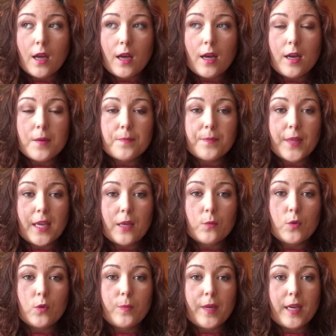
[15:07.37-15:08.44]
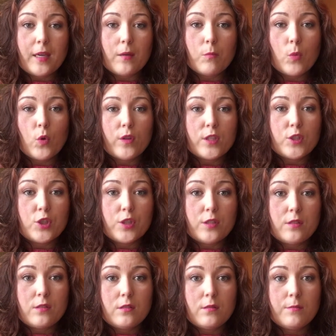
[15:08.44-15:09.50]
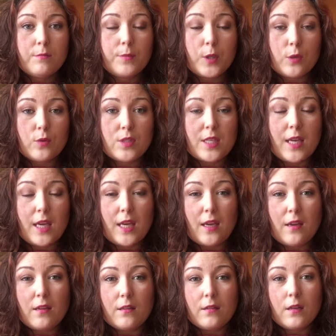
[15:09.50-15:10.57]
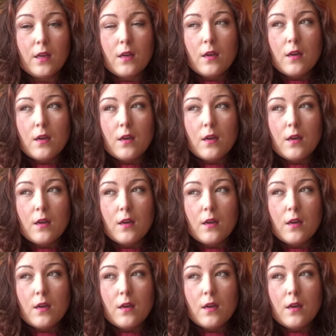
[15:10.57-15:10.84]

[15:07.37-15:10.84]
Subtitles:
It will be more than just beauty and